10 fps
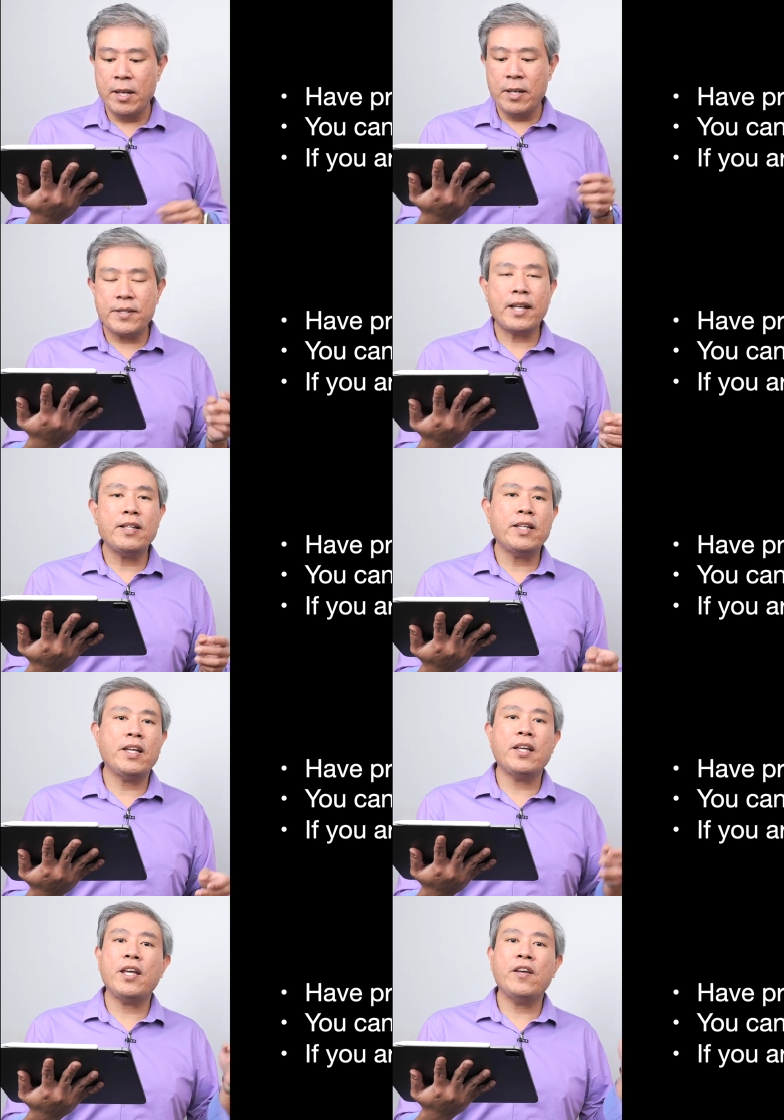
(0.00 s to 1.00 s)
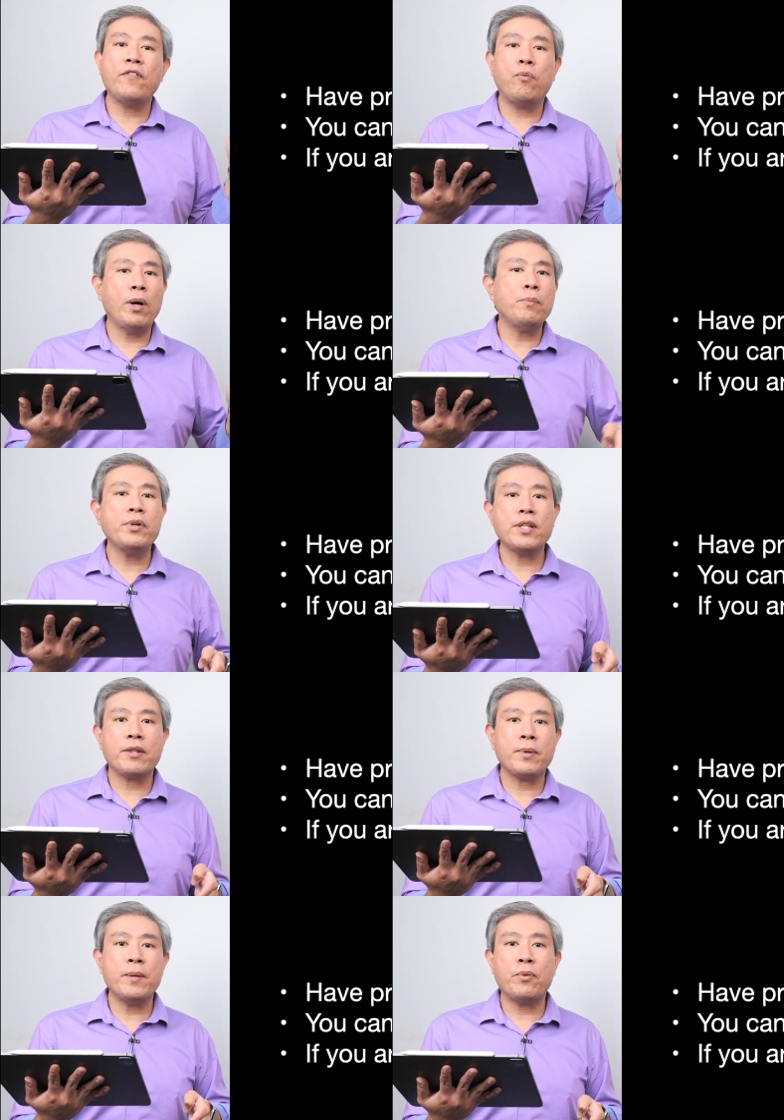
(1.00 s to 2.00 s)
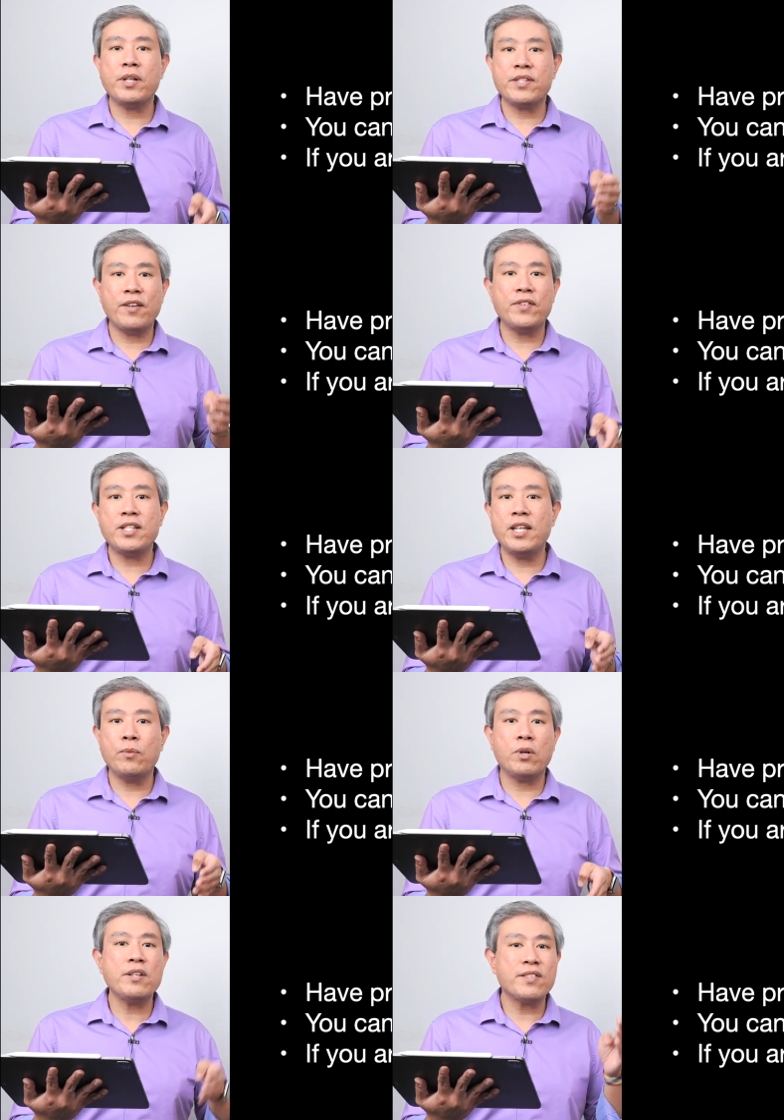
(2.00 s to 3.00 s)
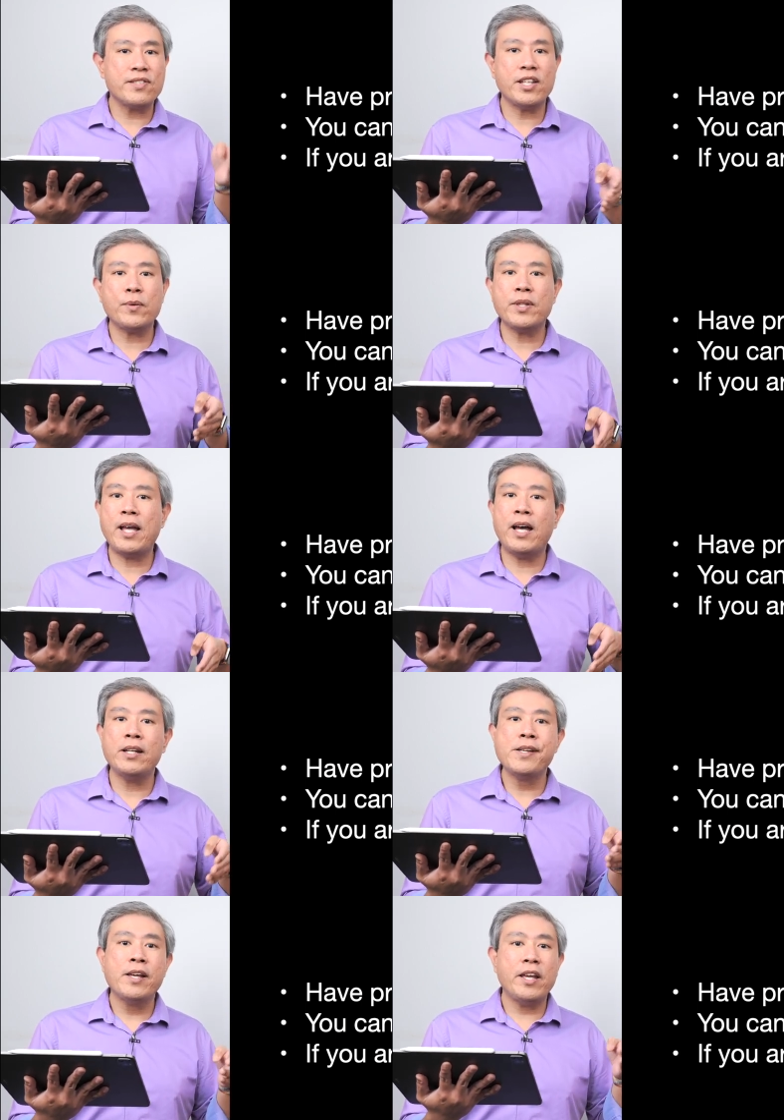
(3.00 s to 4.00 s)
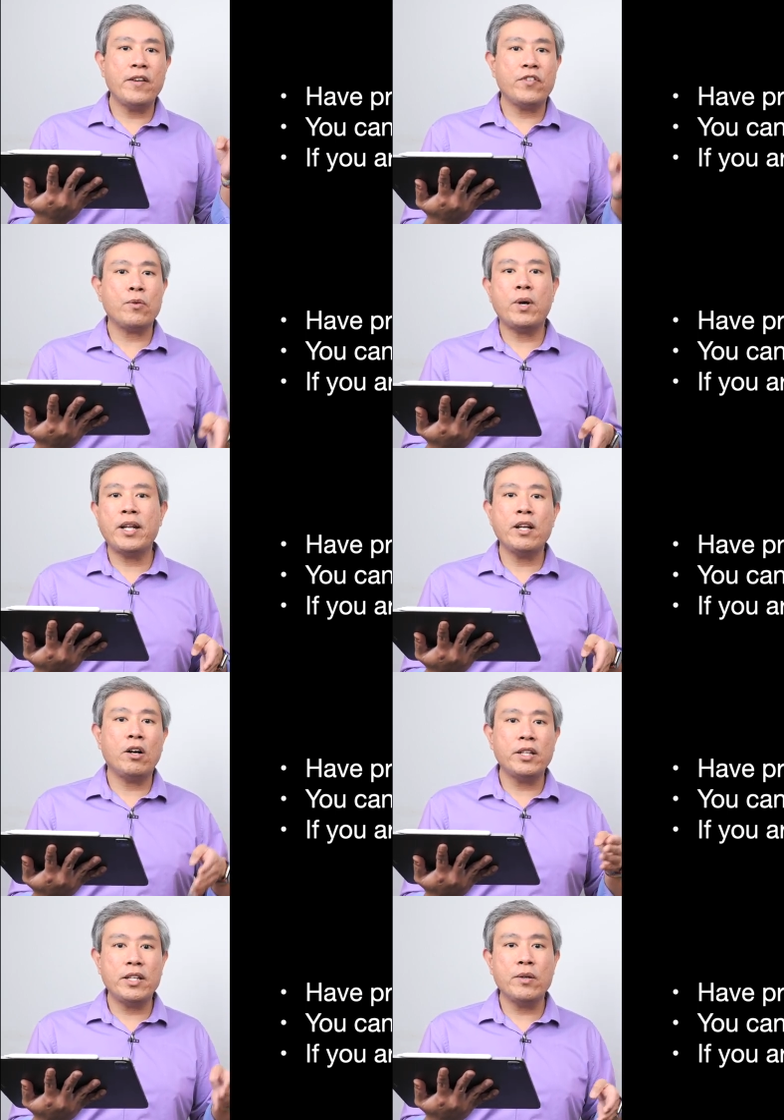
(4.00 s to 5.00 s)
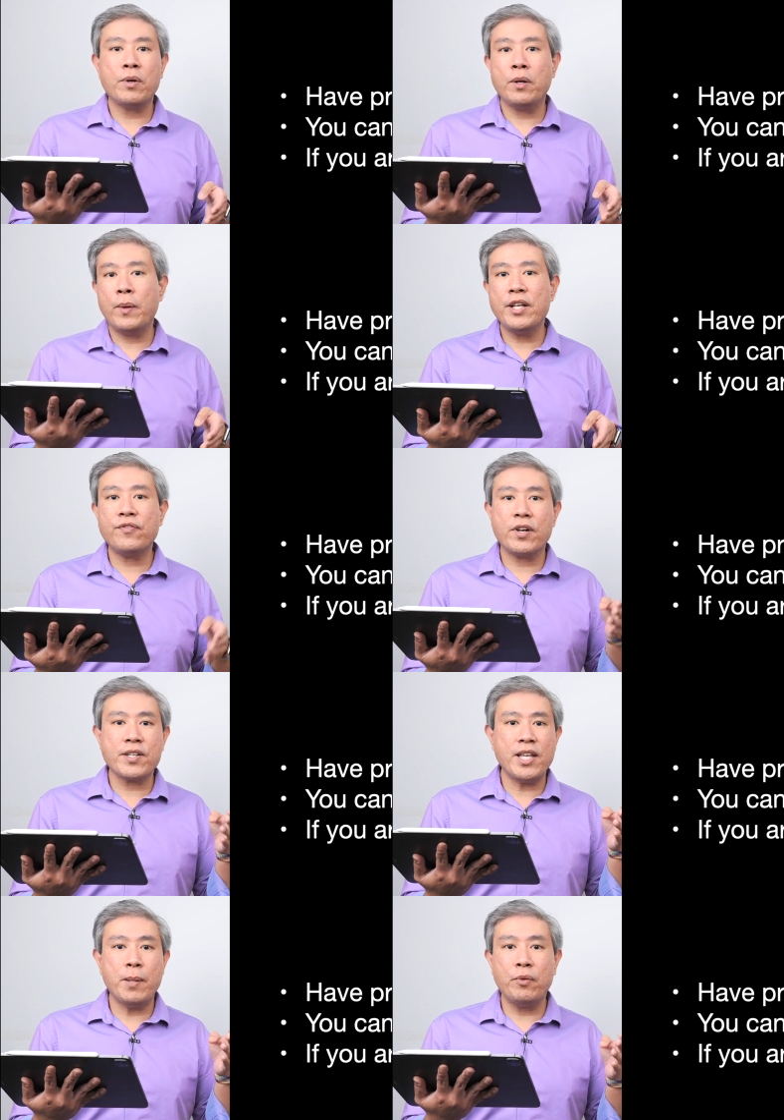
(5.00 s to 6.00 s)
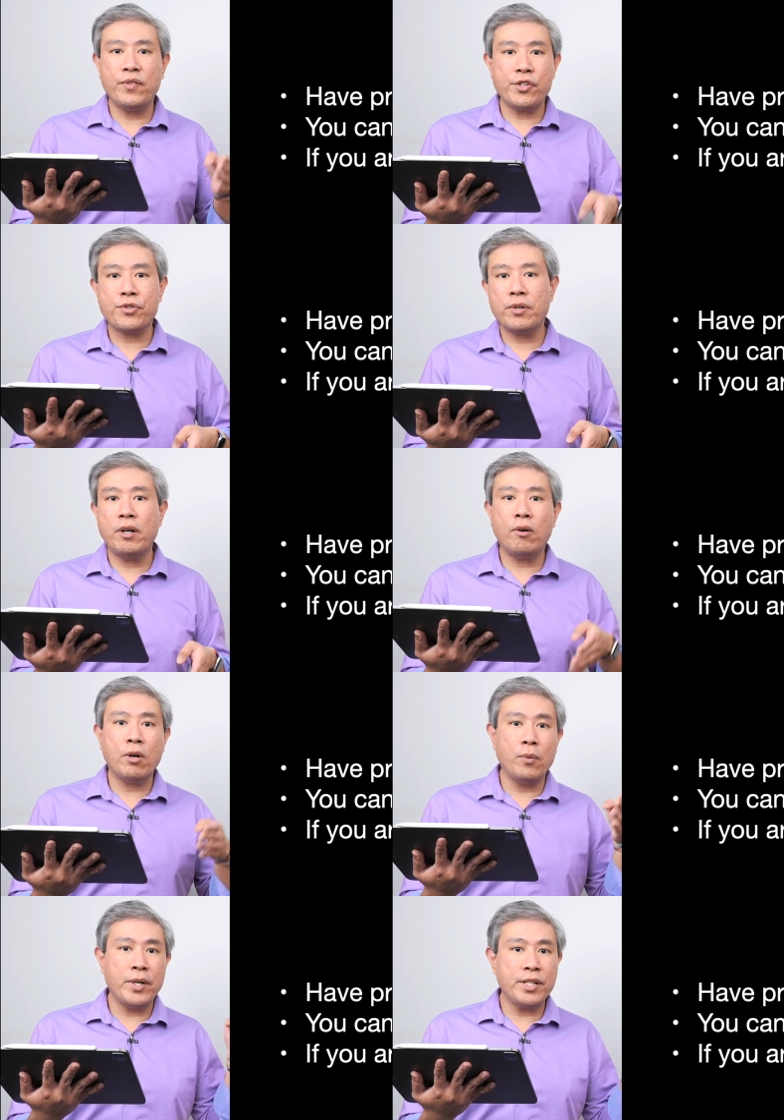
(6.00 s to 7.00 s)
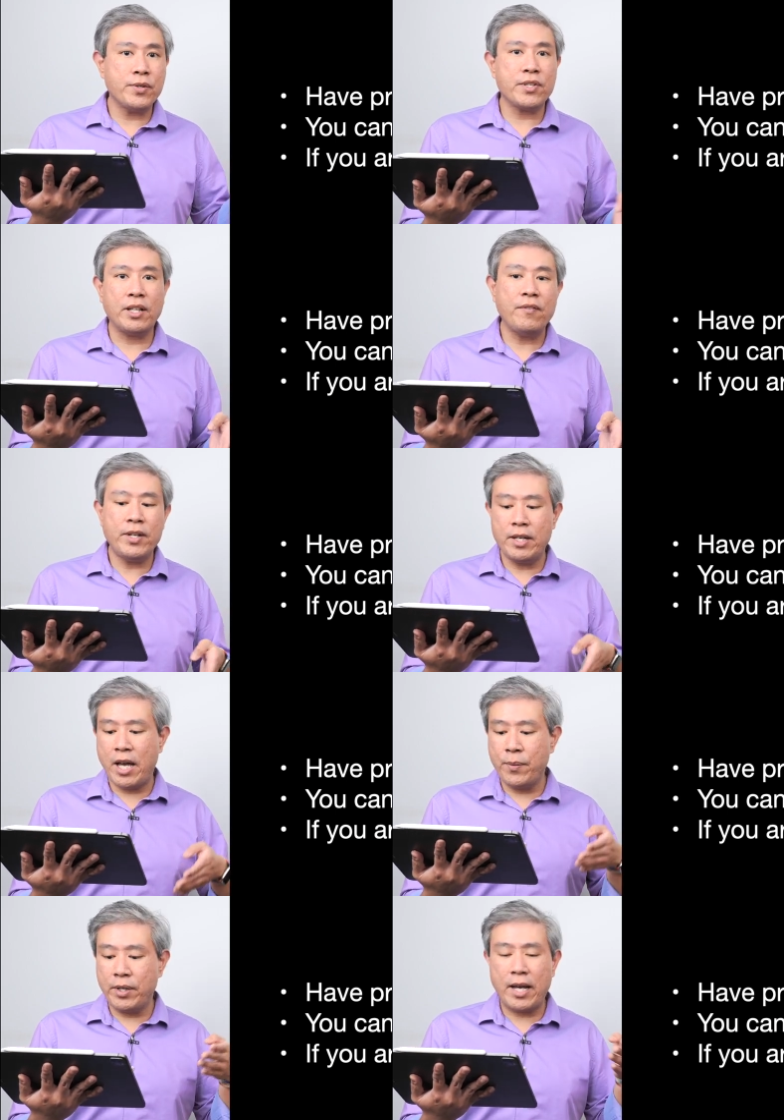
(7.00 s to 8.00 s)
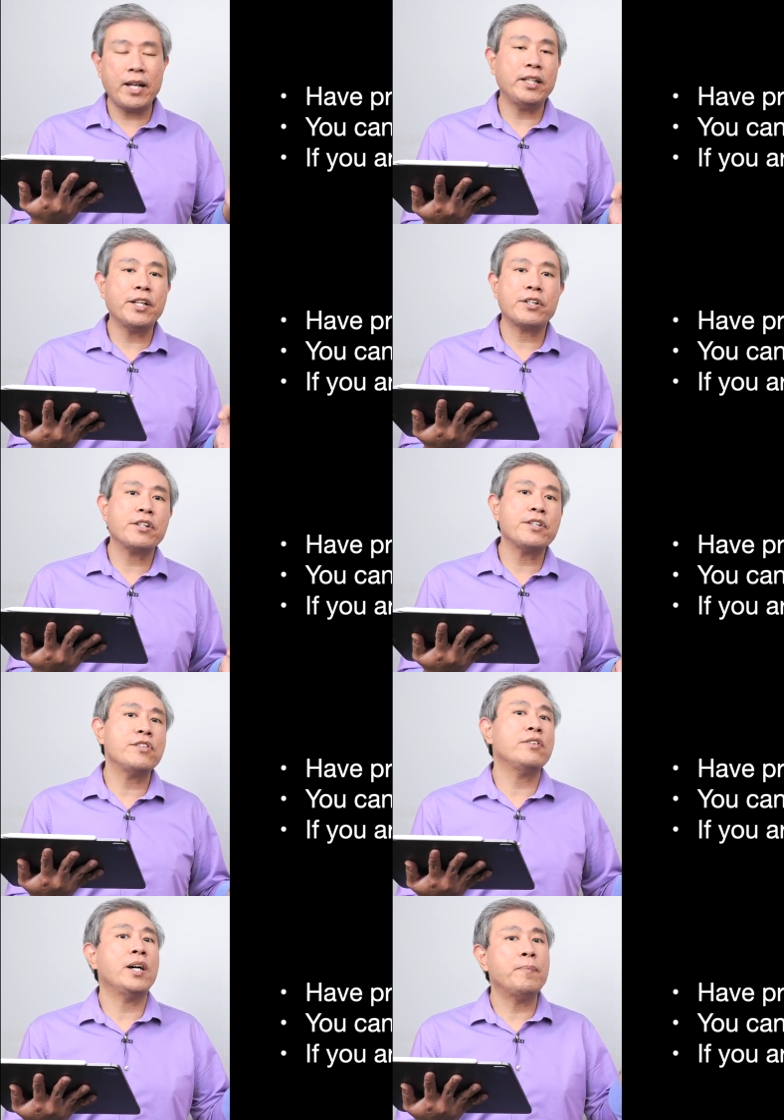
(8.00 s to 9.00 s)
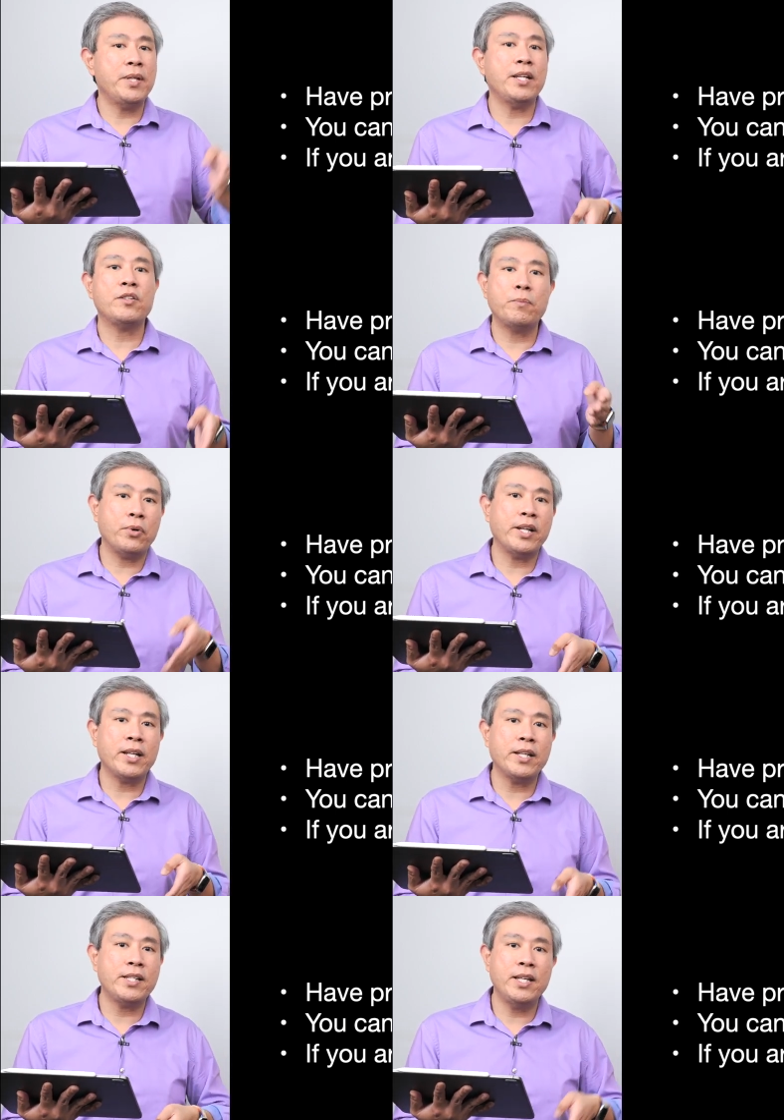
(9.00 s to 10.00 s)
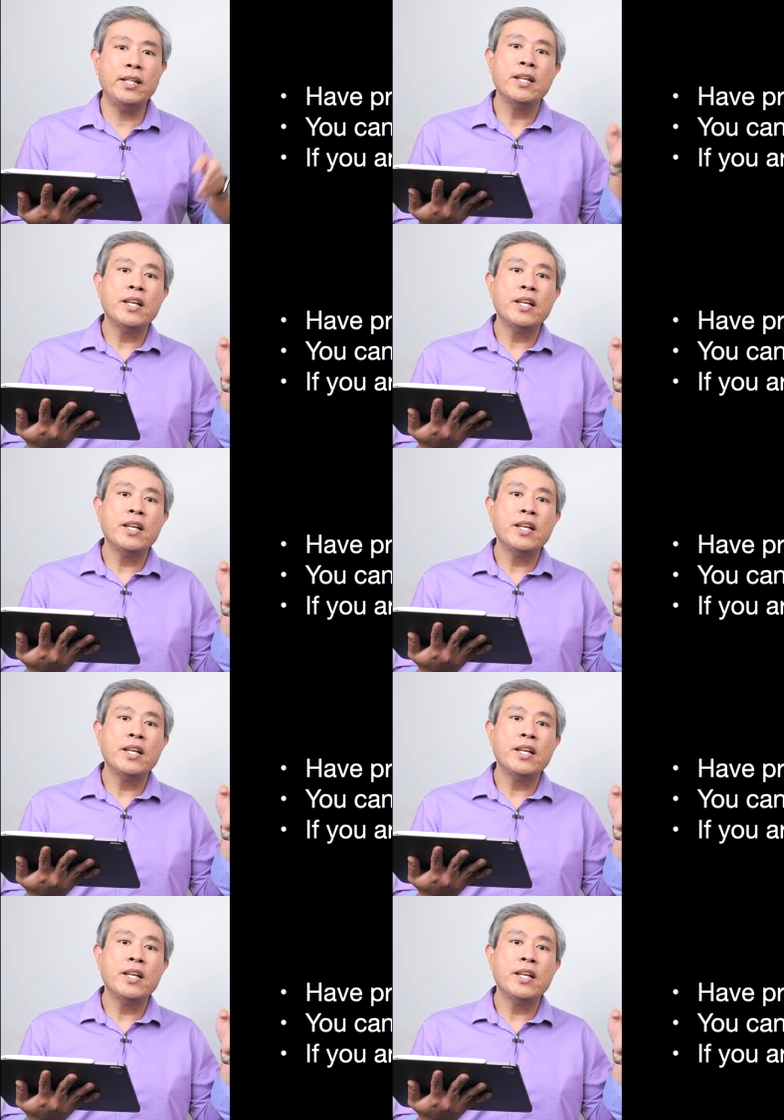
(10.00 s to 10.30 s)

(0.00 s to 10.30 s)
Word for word: Secondly, if 1.3.17 works, stick with that if you're running on the newer OS, for example, Ventura or Windows 11, I would highly encourage you to update to 0.19,